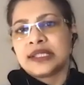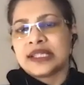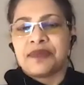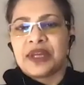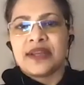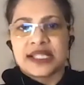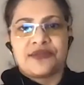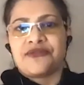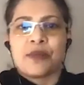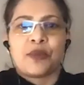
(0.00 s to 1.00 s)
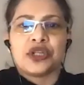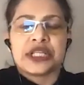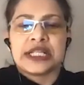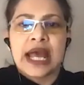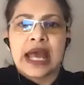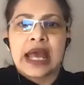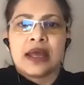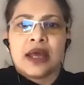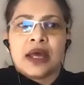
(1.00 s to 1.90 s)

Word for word: something that's ephemeral today